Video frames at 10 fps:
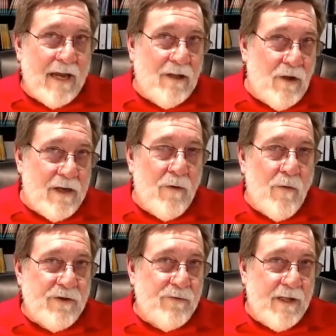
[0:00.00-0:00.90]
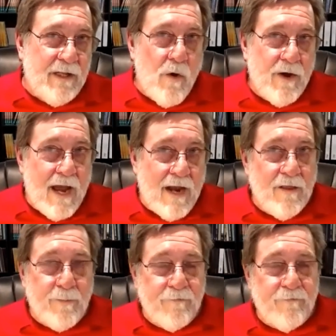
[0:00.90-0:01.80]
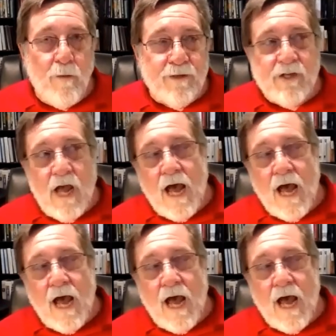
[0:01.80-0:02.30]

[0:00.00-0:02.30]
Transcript: take a look at what's really going on in the performance